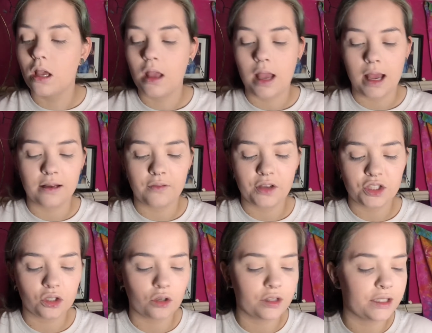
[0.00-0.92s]
And I've actually
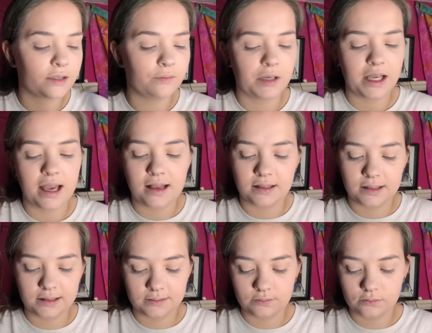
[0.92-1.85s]
got this PS
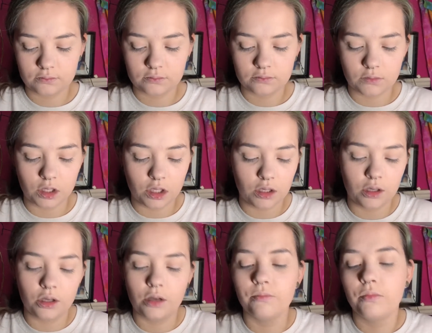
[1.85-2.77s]

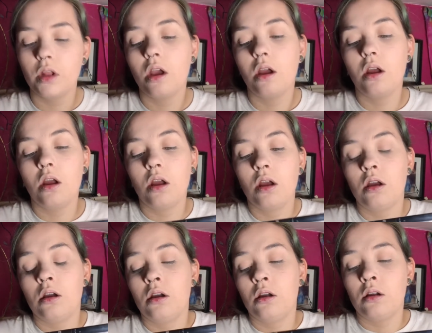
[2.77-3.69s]

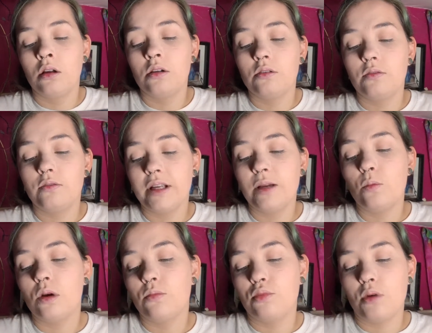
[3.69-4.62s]

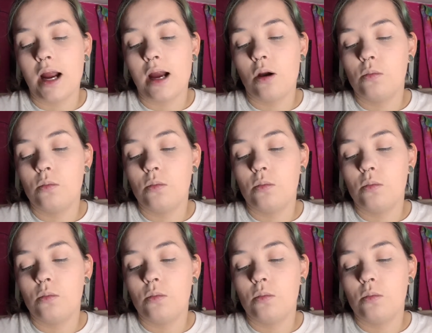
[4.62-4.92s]
3-in-1 brow